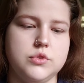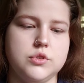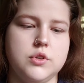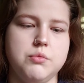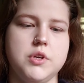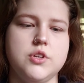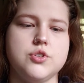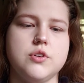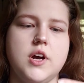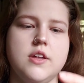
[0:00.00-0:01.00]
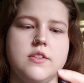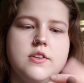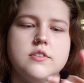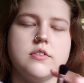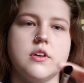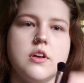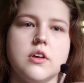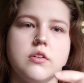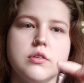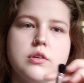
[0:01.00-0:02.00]
So I'm gonna try this
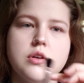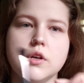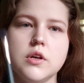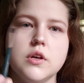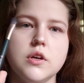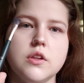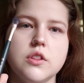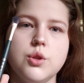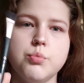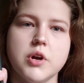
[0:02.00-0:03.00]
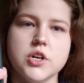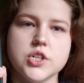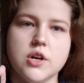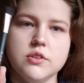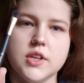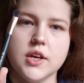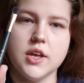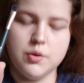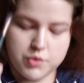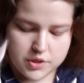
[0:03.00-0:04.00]
the brush out that
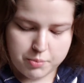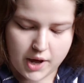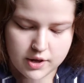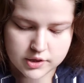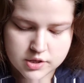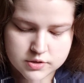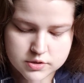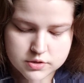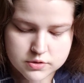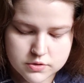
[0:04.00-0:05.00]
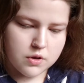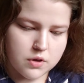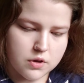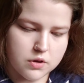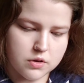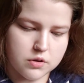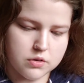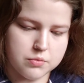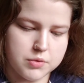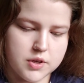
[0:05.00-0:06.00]
came with the palette.
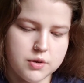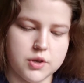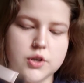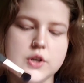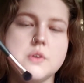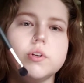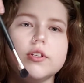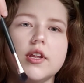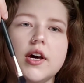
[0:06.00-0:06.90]
And I'm going to go into